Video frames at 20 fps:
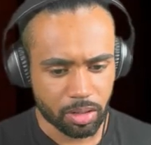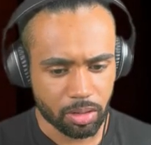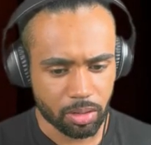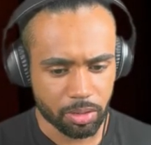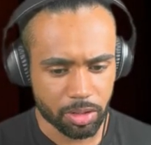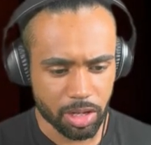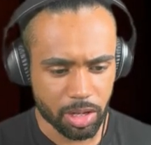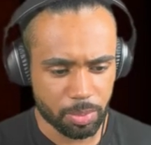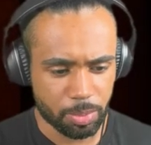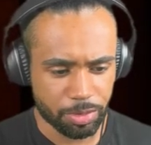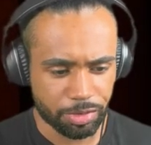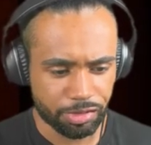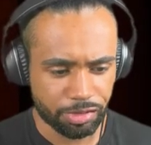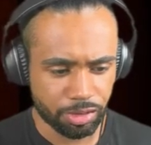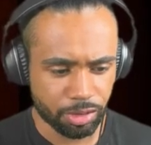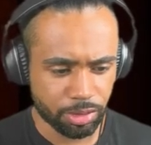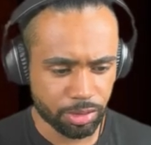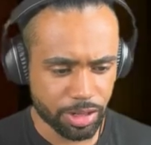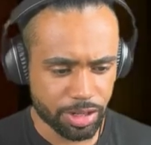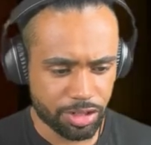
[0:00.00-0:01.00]
Okay,
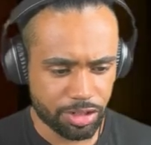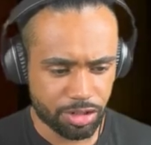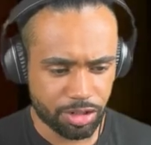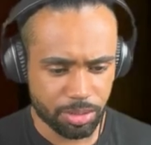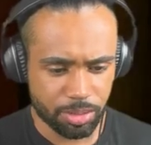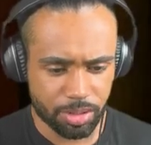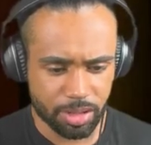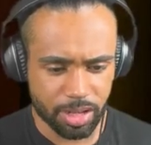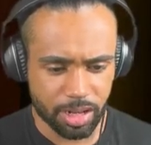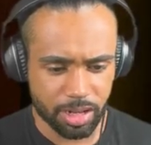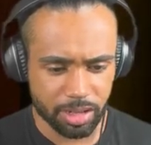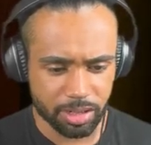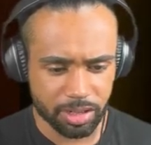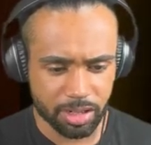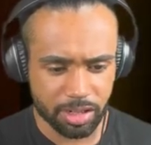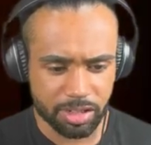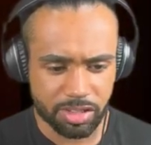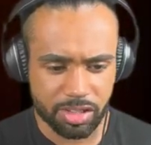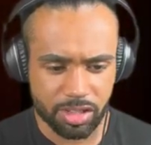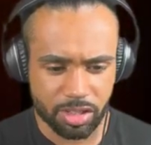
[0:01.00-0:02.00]
before I do that,
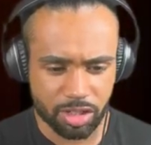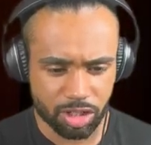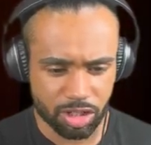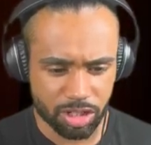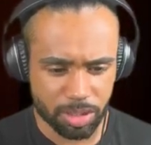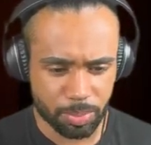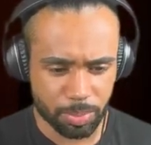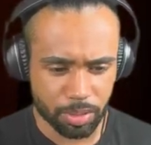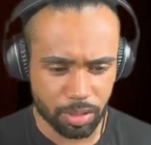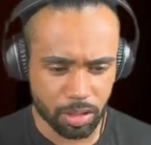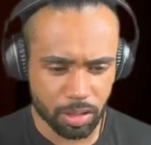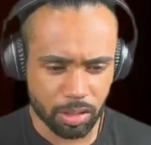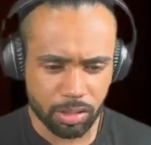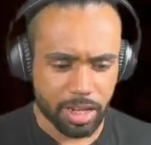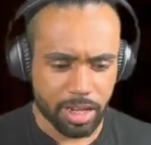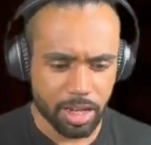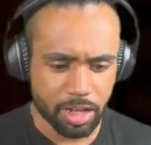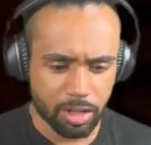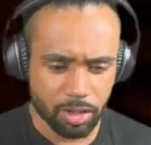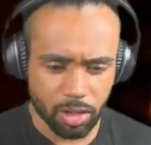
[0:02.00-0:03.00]
can I see the ship
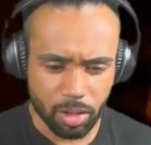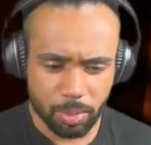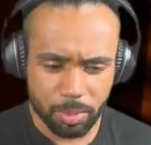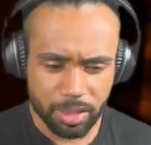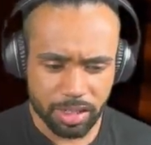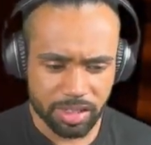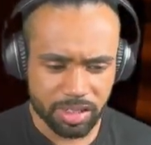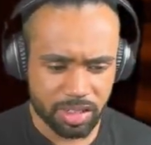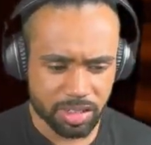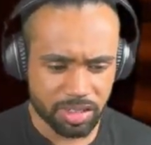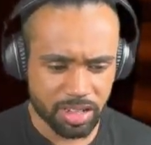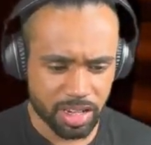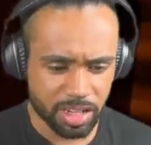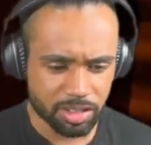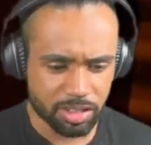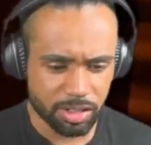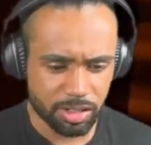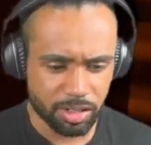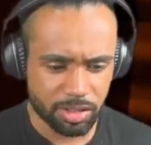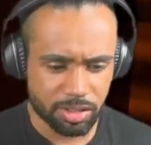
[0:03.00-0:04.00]
log? Anomaly
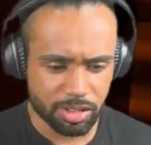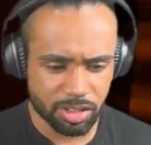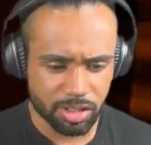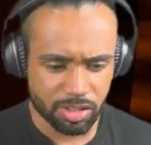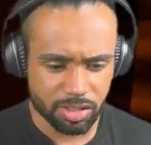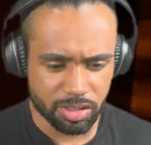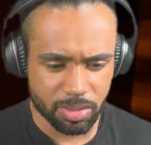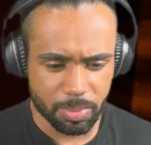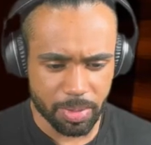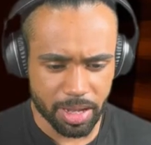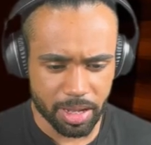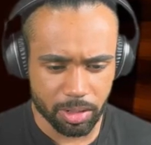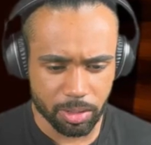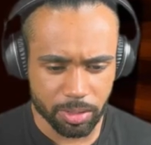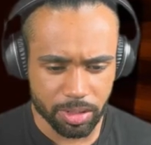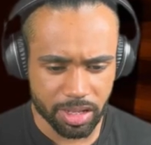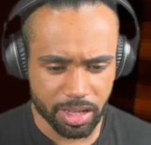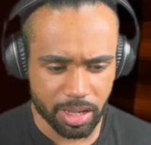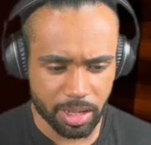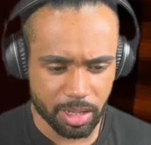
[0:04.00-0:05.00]
detected in system
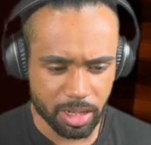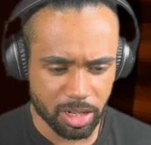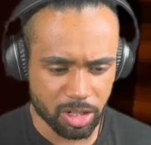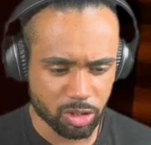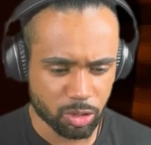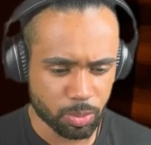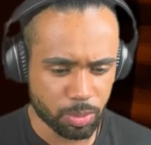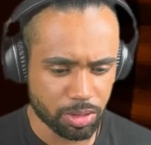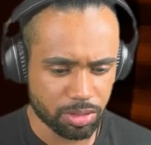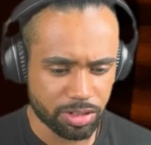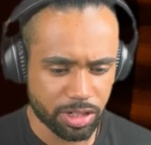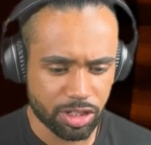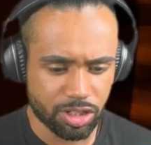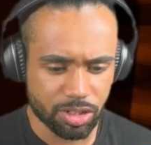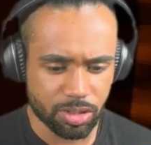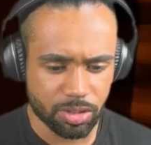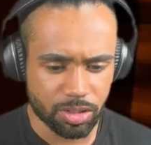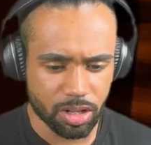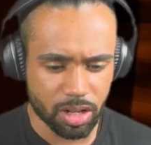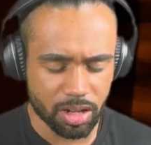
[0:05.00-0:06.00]
LK.
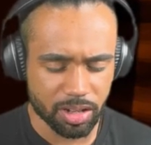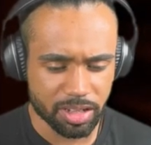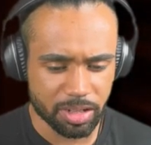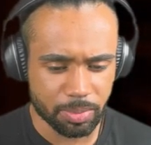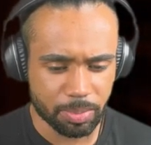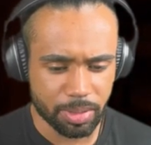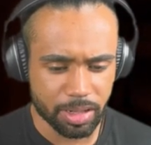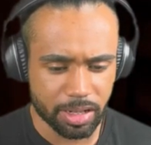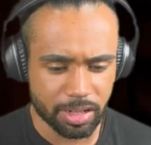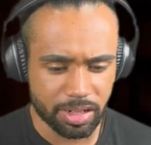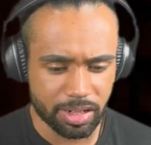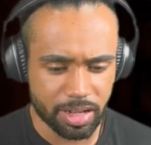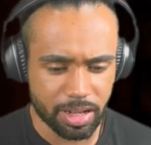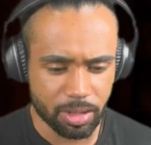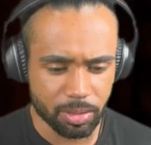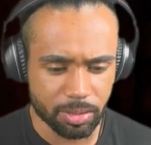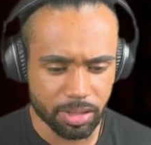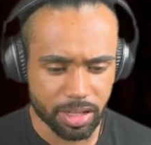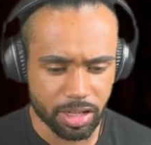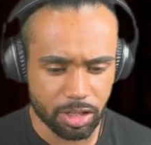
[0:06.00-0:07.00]
Exploration target planet
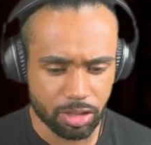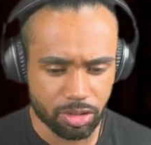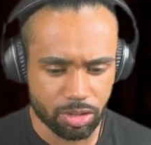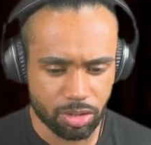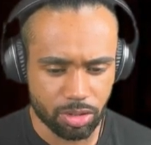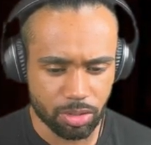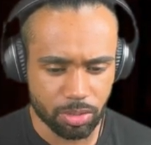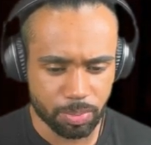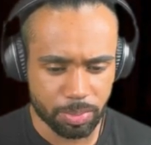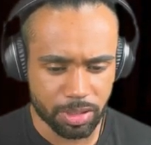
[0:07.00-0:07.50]
LK2.